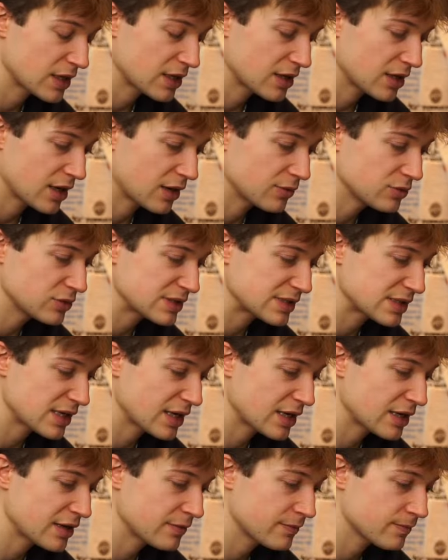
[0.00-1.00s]
would
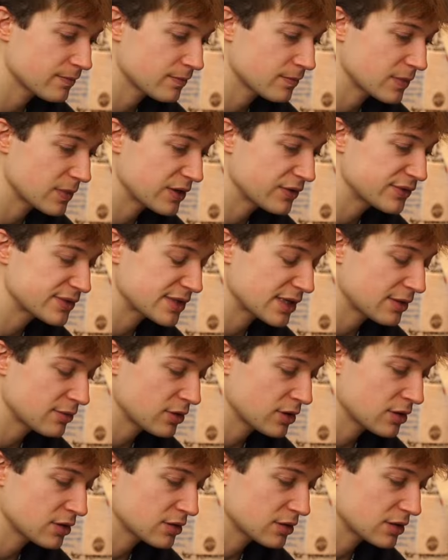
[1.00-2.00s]
say, if
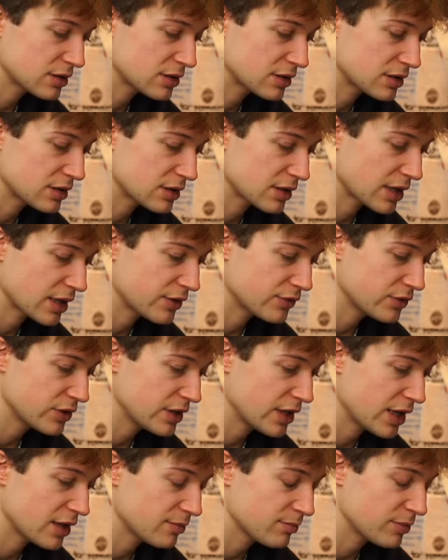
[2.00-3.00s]
someone can
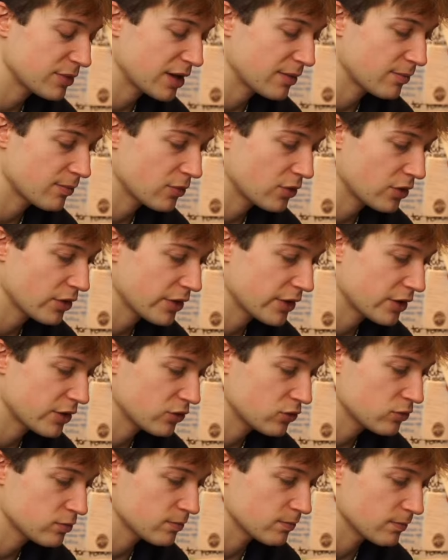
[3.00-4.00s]
really help me, I'm more than
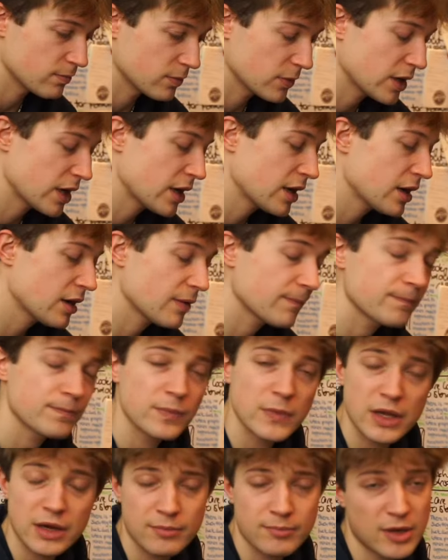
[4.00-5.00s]
open. Yeah,
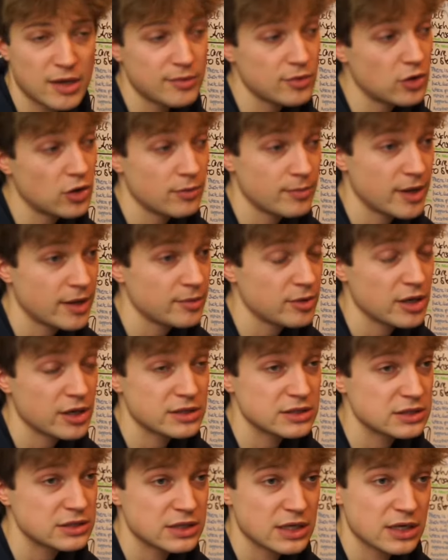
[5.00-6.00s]
maybe I
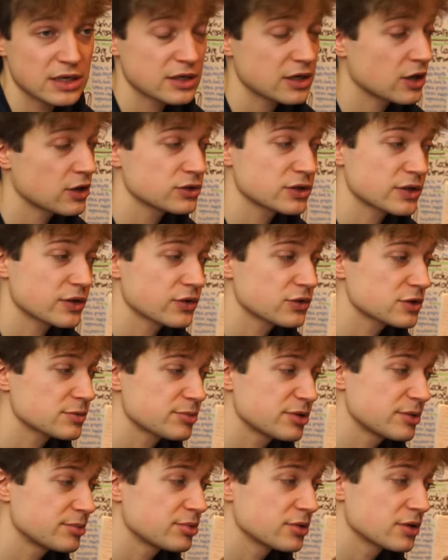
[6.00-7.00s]
didn't encounter those
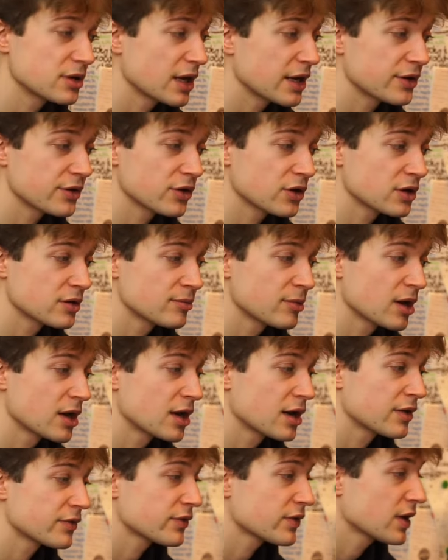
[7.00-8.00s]
people at all in my
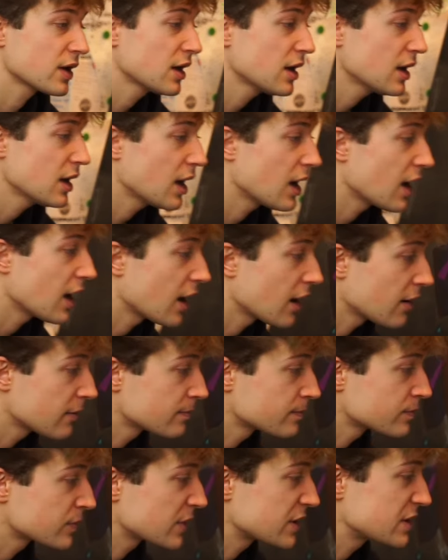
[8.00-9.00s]
life.
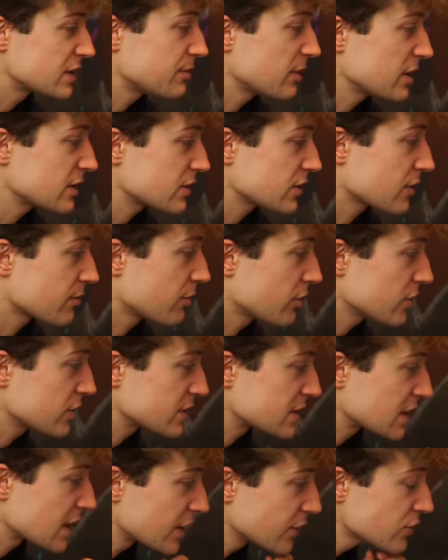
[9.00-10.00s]
It depends on the
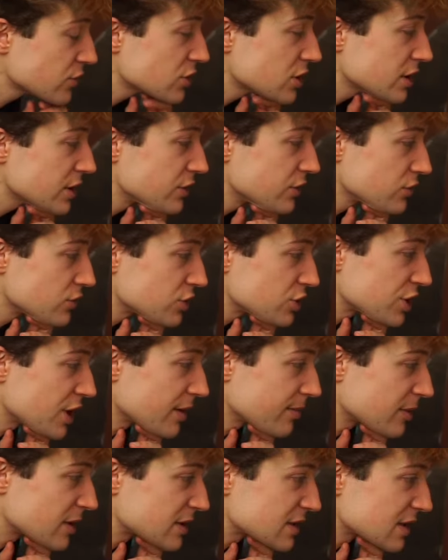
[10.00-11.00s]
person. I usually don't share
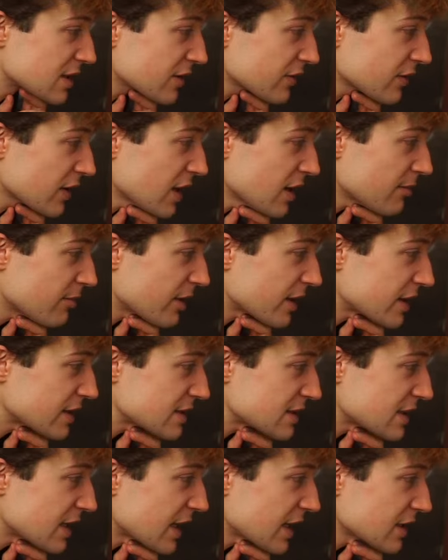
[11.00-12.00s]
my stuff, but as
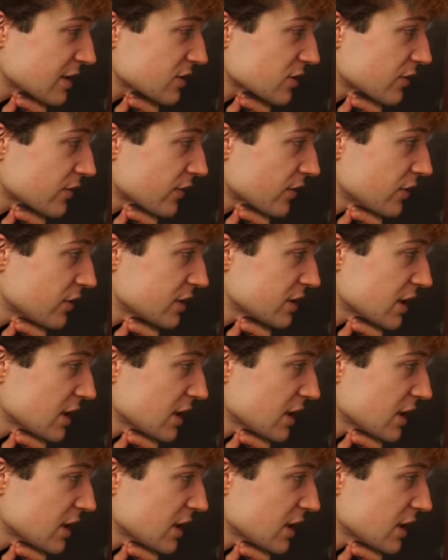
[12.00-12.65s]
an extroverted